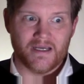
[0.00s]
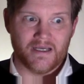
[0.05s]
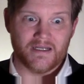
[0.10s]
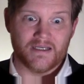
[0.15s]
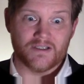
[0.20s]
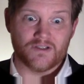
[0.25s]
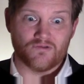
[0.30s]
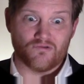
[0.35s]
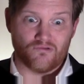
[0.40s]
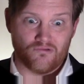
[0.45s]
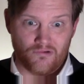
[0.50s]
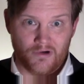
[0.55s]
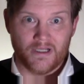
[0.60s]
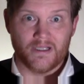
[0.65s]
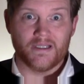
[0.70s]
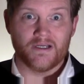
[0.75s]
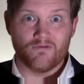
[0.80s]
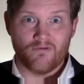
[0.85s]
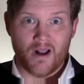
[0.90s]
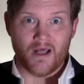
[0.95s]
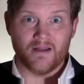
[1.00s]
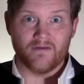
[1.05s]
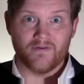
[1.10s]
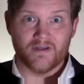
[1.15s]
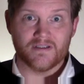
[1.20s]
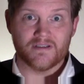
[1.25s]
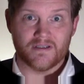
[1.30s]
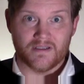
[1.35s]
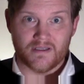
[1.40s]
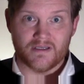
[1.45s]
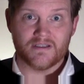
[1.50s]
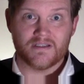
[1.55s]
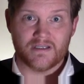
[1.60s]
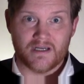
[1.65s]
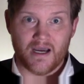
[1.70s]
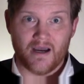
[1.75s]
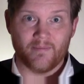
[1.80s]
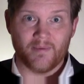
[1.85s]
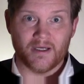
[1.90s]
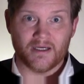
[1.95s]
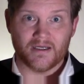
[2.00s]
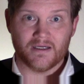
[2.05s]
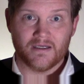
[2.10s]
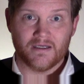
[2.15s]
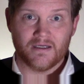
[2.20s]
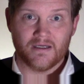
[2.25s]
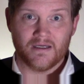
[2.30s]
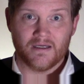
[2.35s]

and it's really relevant to this topic.